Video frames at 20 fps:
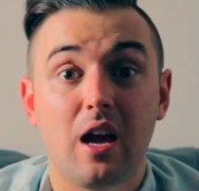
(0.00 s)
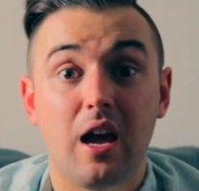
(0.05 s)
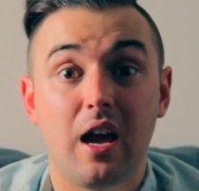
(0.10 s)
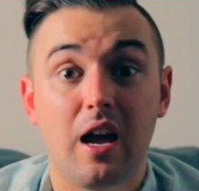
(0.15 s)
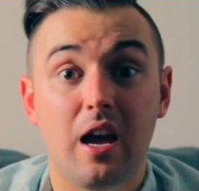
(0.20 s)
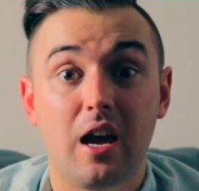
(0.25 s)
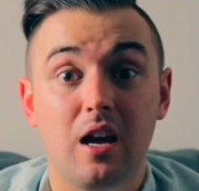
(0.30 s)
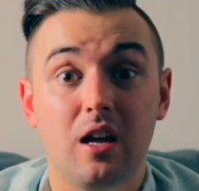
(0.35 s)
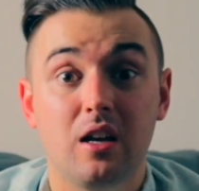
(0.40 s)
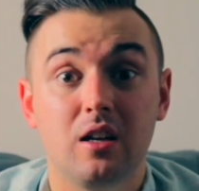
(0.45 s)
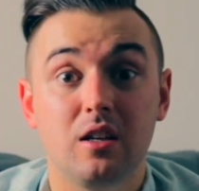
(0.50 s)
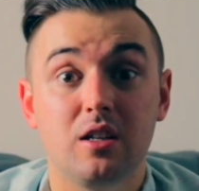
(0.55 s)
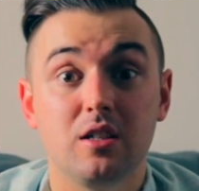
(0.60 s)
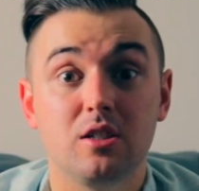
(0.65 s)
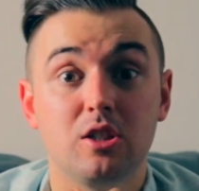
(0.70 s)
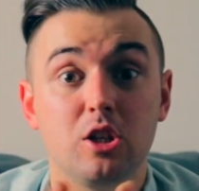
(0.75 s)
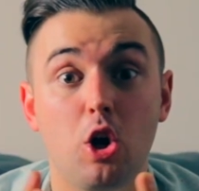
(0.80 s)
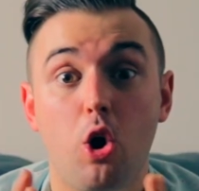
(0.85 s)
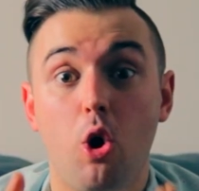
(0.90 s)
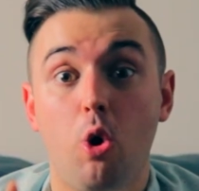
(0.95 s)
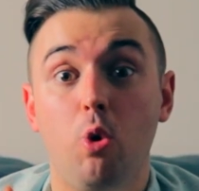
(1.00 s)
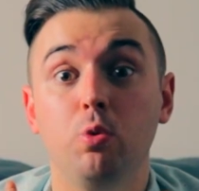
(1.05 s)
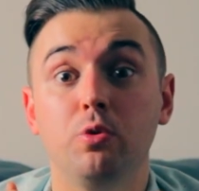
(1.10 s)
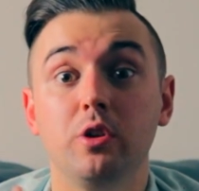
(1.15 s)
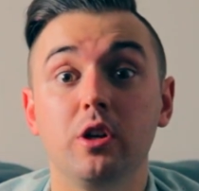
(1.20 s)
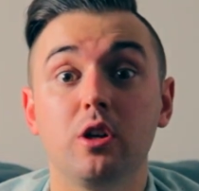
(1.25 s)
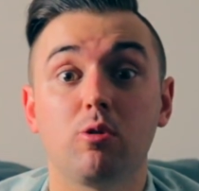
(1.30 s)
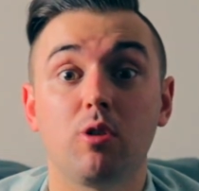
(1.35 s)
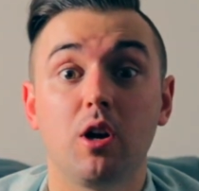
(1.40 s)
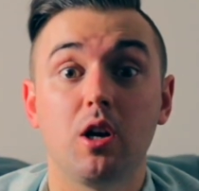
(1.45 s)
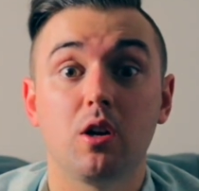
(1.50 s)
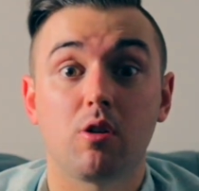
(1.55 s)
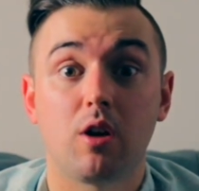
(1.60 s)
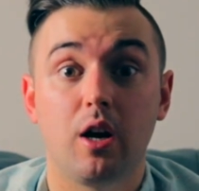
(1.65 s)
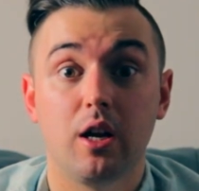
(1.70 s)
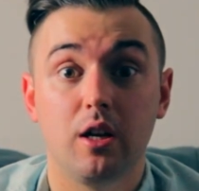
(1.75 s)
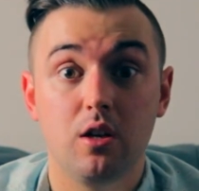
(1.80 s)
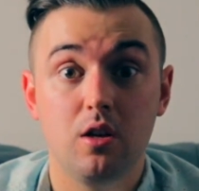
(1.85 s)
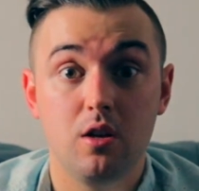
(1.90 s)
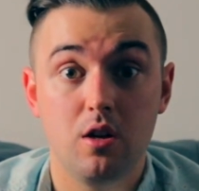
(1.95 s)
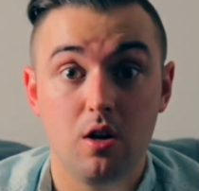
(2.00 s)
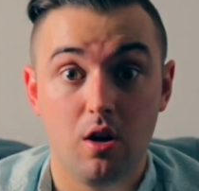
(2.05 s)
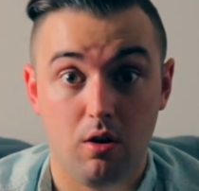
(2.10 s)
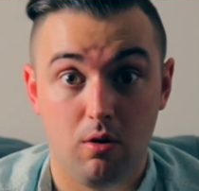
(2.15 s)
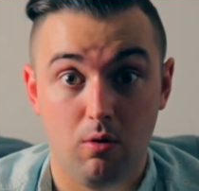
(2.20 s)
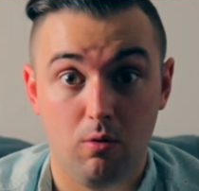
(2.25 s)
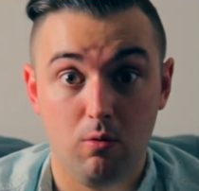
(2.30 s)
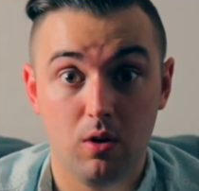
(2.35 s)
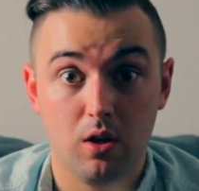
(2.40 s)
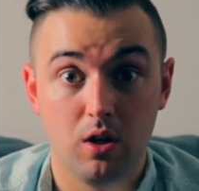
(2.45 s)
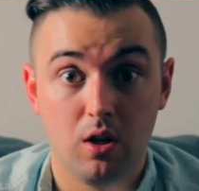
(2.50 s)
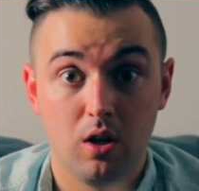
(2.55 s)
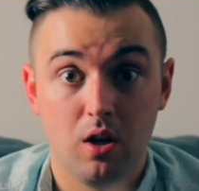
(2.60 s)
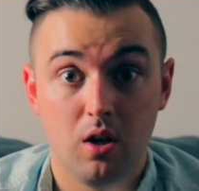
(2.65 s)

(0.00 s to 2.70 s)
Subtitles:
And he's the only creator I know,